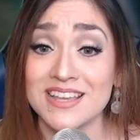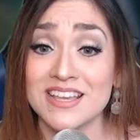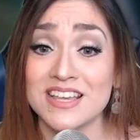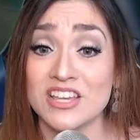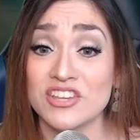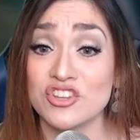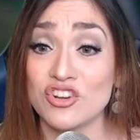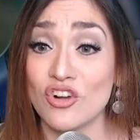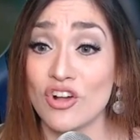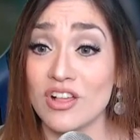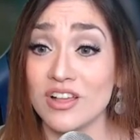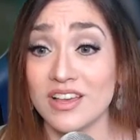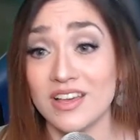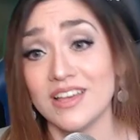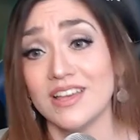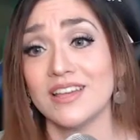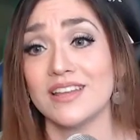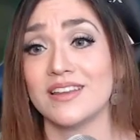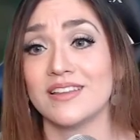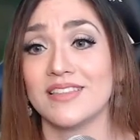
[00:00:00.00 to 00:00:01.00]
You're all
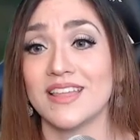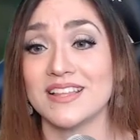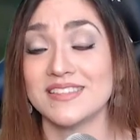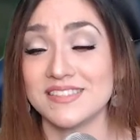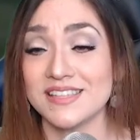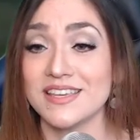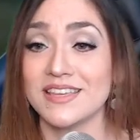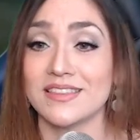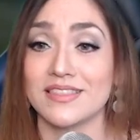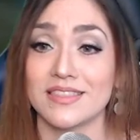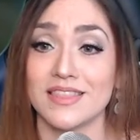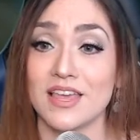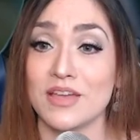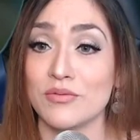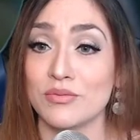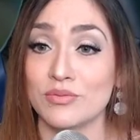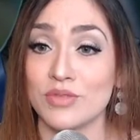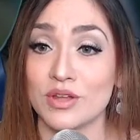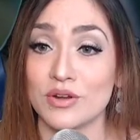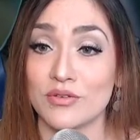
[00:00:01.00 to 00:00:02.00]
good. That's it.
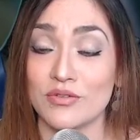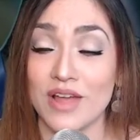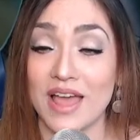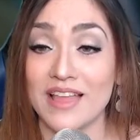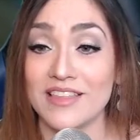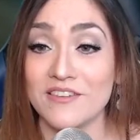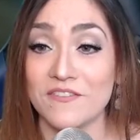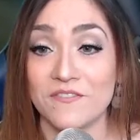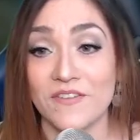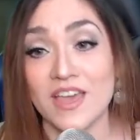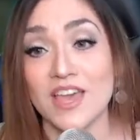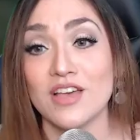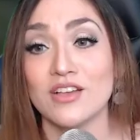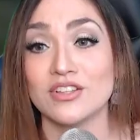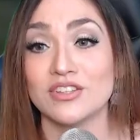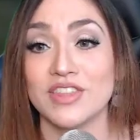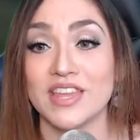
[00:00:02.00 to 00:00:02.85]
Their rally failed.